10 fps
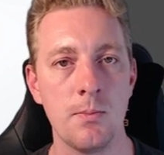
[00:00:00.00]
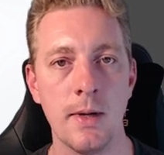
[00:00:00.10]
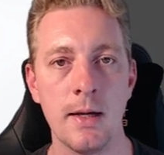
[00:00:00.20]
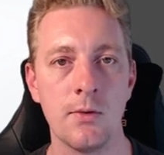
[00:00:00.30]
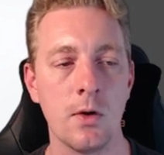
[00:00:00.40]

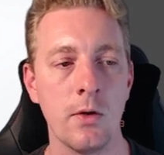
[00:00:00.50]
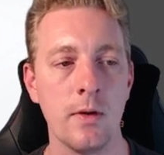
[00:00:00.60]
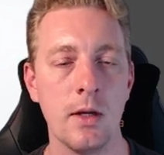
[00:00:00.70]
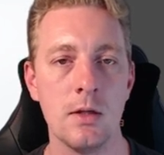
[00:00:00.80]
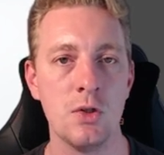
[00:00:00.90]
based on
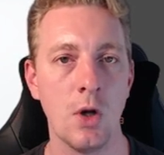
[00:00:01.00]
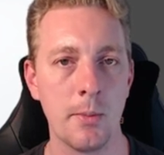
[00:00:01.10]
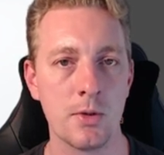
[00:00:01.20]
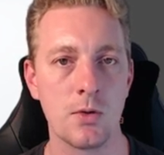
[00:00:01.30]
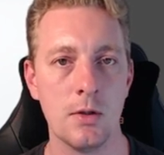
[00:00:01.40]
the
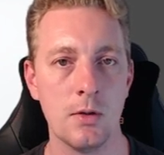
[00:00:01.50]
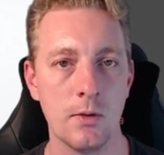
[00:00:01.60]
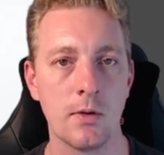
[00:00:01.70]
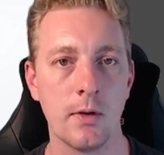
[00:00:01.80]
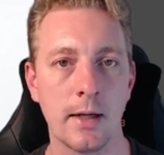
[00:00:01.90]
geometry you
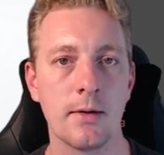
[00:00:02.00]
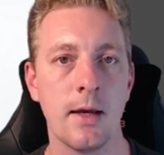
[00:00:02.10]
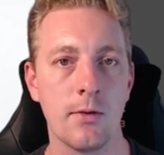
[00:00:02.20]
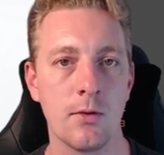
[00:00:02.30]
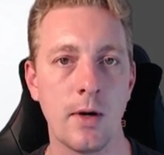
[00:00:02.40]
select
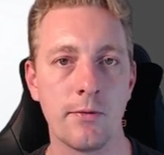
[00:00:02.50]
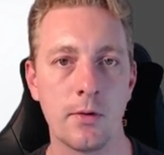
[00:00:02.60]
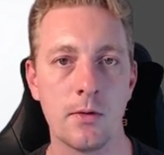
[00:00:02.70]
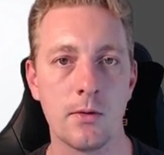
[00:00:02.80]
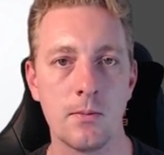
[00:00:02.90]
as a
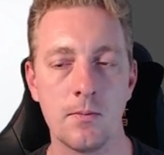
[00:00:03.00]
reference.